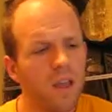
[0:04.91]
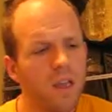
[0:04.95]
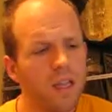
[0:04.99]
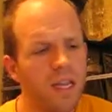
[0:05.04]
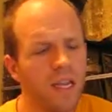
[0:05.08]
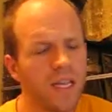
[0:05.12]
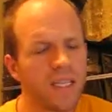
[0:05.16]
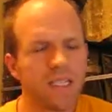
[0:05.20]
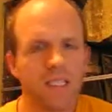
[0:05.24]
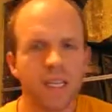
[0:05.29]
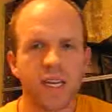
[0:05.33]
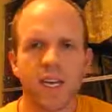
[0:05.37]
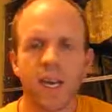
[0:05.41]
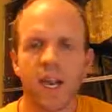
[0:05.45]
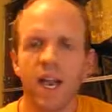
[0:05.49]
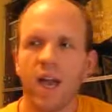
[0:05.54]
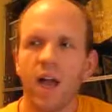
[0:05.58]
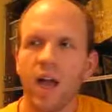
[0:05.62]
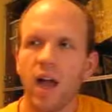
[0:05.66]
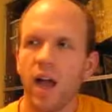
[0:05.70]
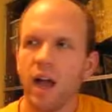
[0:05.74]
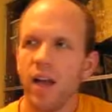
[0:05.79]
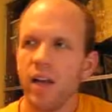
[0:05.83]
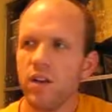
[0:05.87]
It's
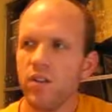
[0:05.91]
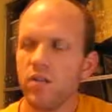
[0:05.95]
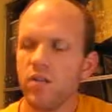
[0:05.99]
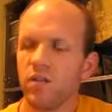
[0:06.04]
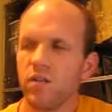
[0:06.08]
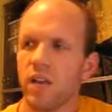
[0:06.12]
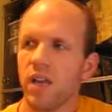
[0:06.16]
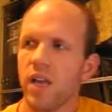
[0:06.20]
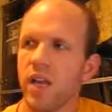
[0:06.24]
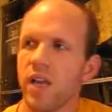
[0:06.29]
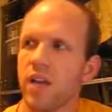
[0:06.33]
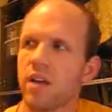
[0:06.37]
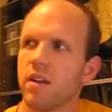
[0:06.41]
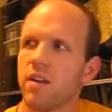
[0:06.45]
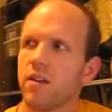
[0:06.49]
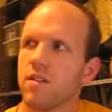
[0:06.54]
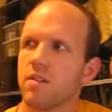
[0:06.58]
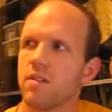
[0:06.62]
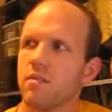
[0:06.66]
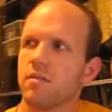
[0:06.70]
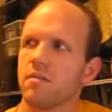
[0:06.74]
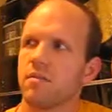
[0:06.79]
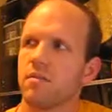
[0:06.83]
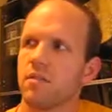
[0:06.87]
kind of like
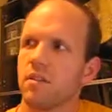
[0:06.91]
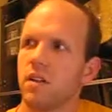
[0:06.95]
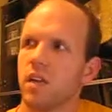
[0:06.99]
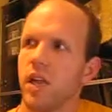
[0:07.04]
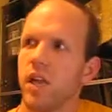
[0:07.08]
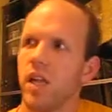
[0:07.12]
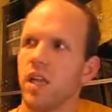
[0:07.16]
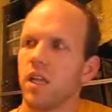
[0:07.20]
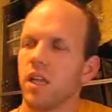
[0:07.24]
a